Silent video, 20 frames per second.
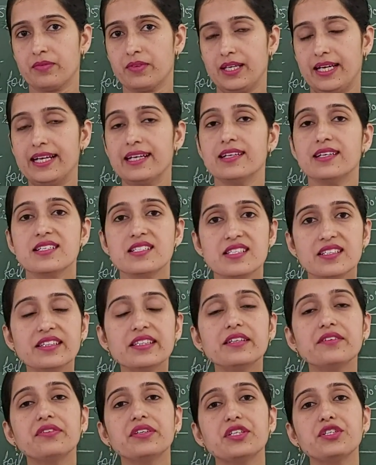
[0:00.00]
and listen
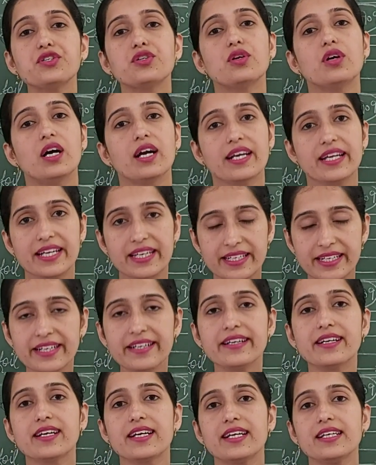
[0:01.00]
the video again
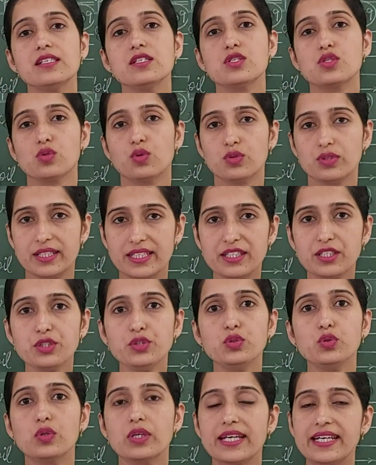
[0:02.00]
and again so that
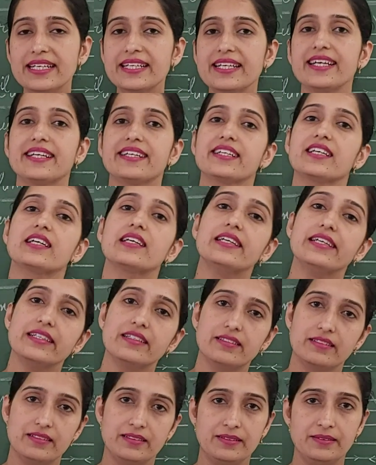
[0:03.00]
you can get
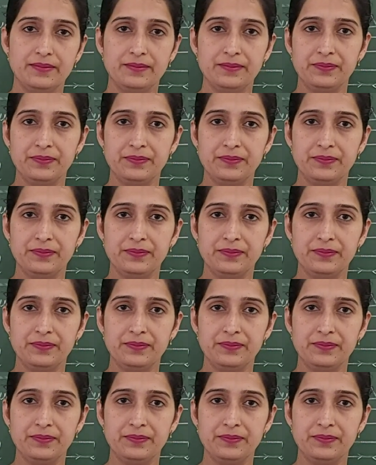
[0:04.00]
clear.